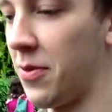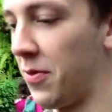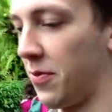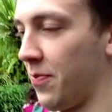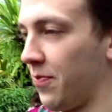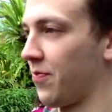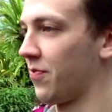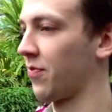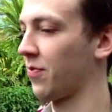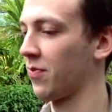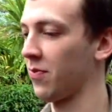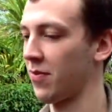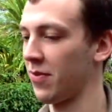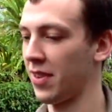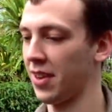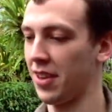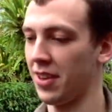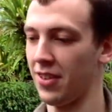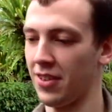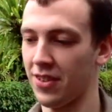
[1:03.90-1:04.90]
What do you want
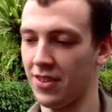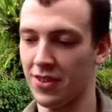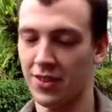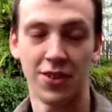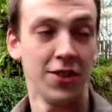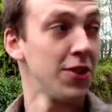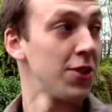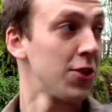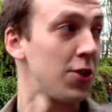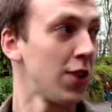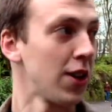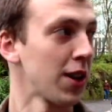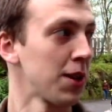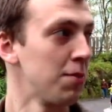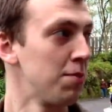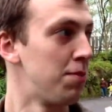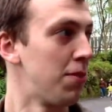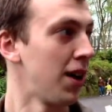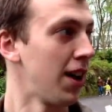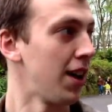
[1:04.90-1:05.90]
15 kuai for? So I
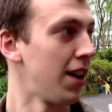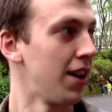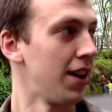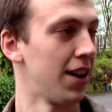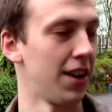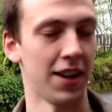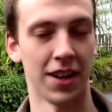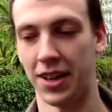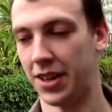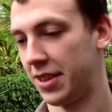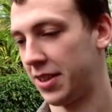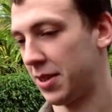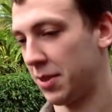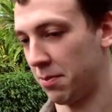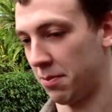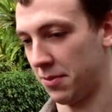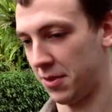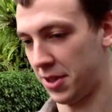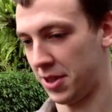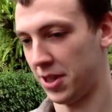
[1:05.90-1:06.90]
can buy uh,
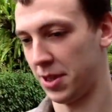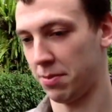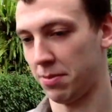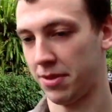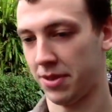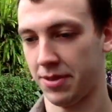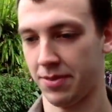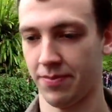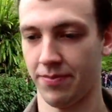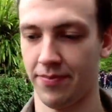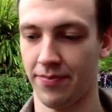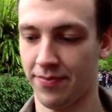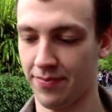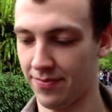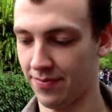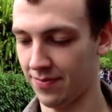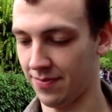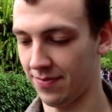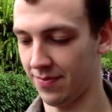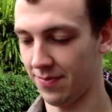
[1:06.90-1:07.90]
some chips. Some
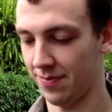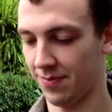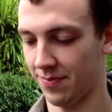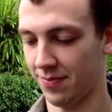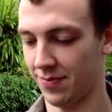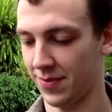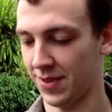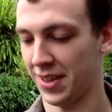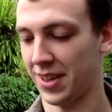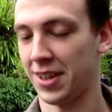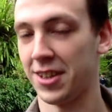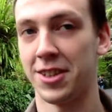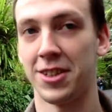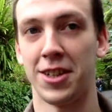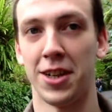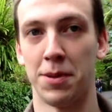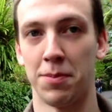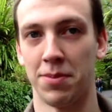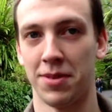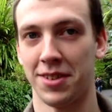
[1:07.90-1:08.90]
what?
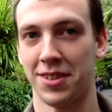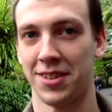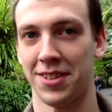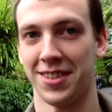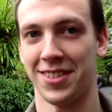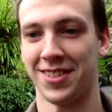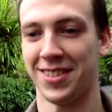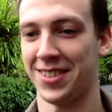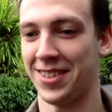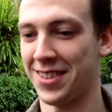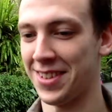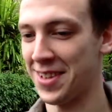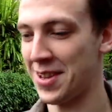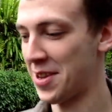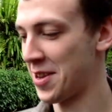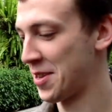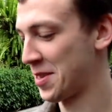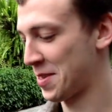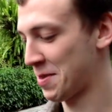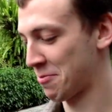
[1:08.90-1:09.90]
Chips. Some what?
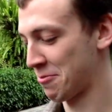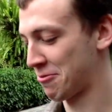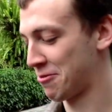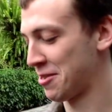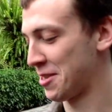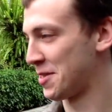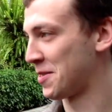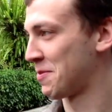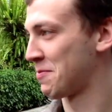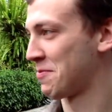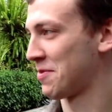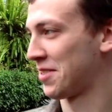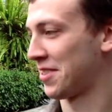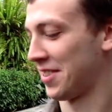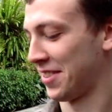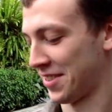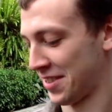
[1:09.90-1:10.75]
Some chips.